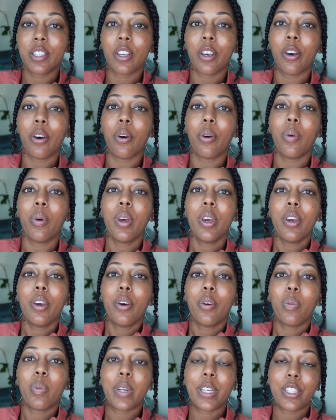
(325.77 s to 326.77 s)
So
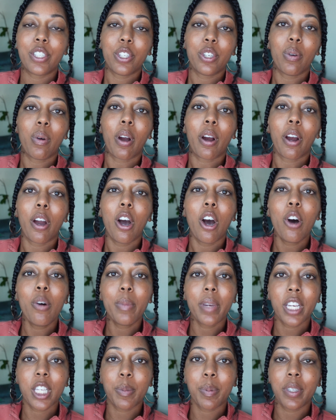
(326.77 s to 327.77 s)
we do our
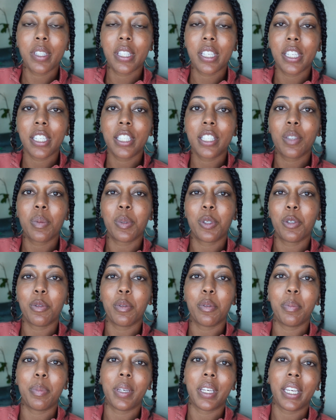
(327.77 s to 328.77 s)
home expenses, which
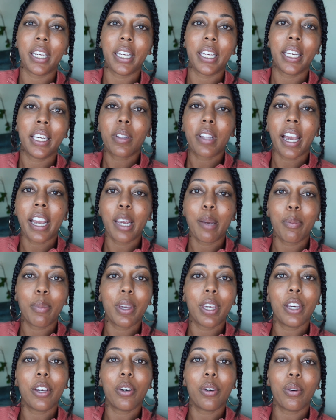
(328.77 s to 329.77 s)
would be light
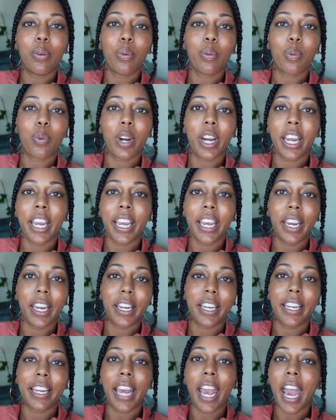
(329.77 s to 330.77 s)
bill,
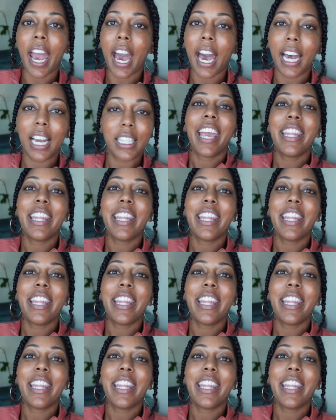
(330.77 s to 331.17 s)
rent, gas,